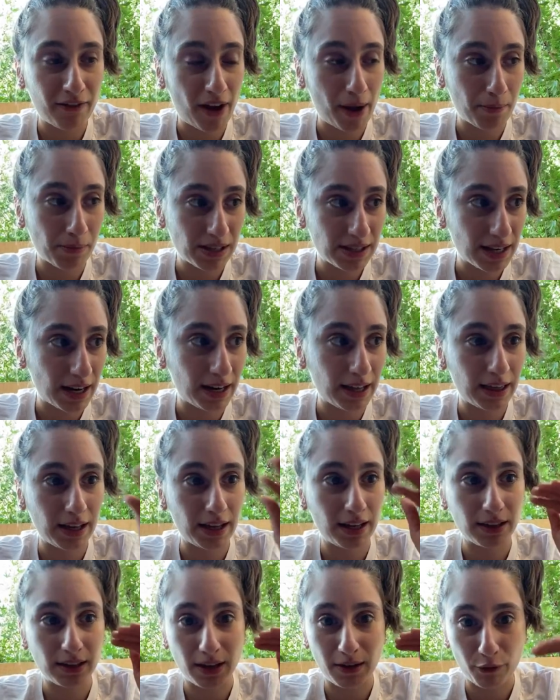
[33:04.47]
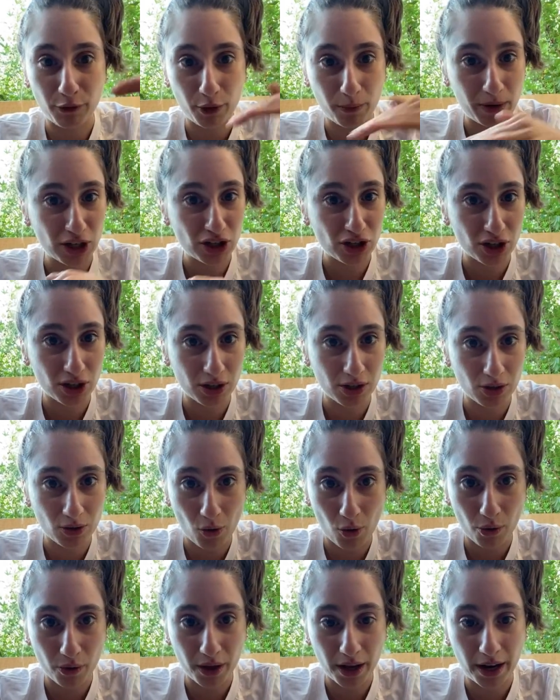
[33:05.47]
I missed anything, the information is
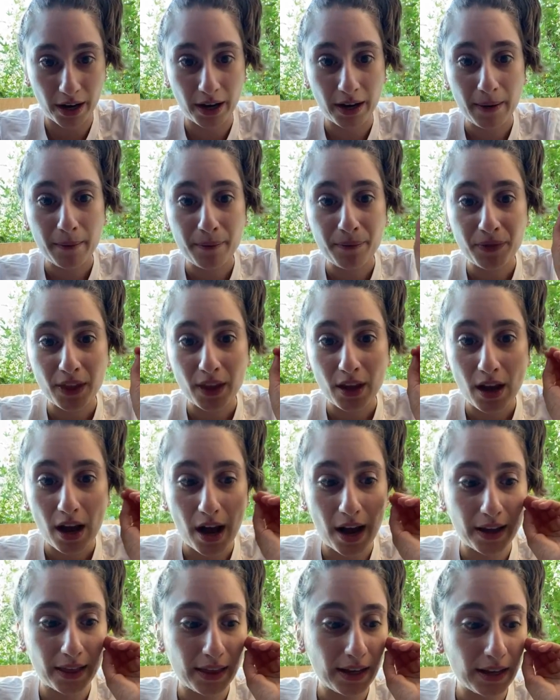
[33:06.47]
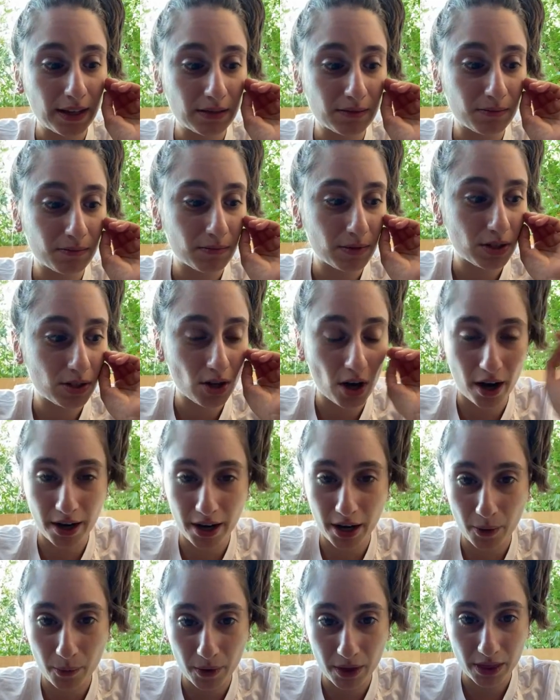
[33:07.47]
all there. I think
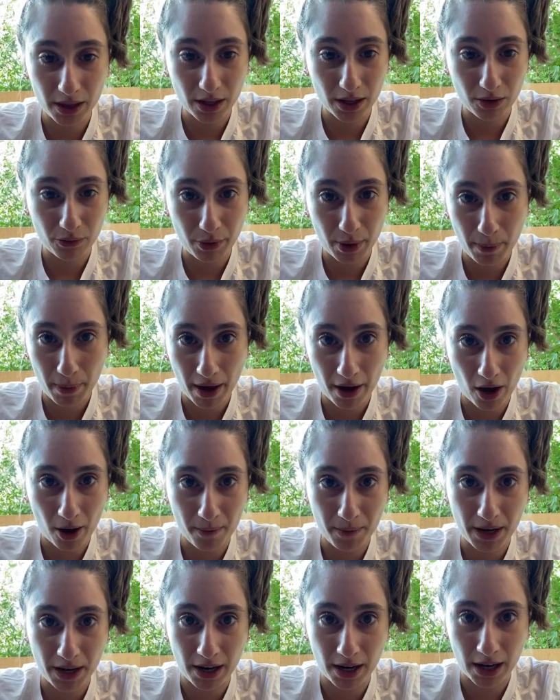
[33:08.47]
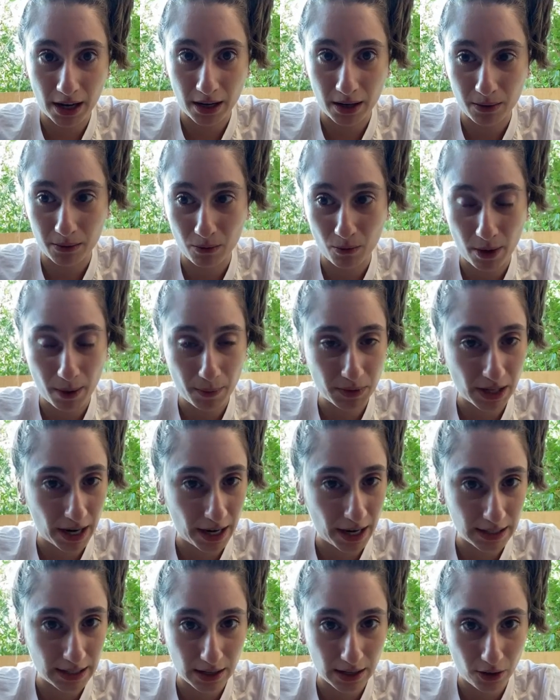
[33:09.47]
starting with the Repat Armenia website
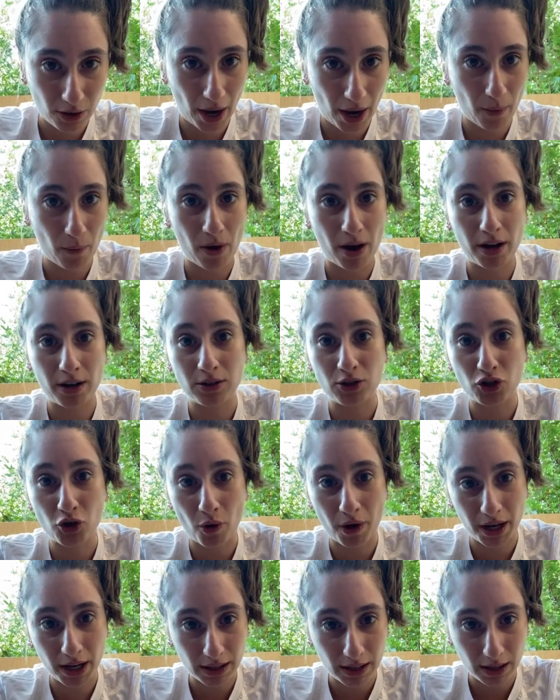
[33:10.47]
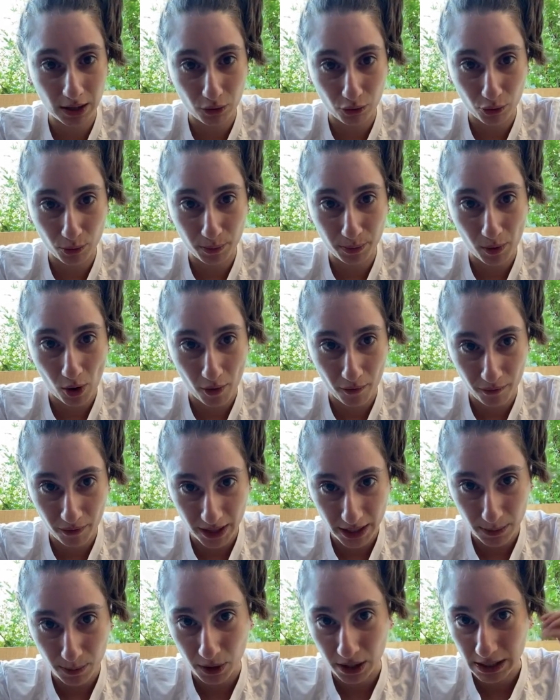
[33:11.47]
is a great one. Joining the group on
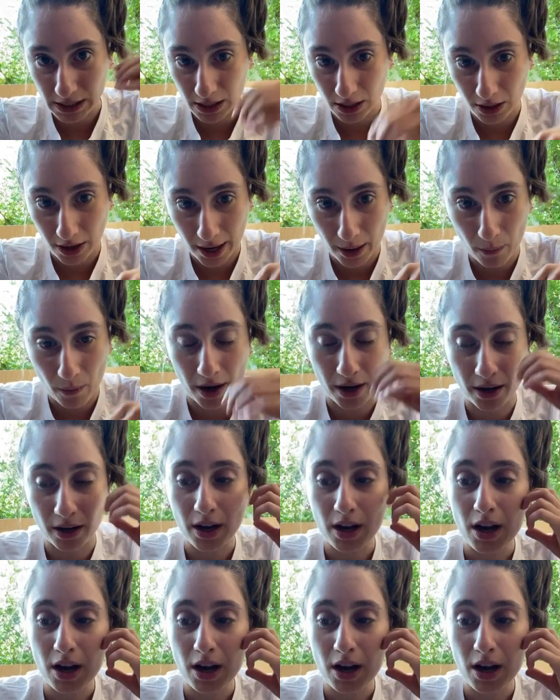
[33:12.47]
Facebook is a great one.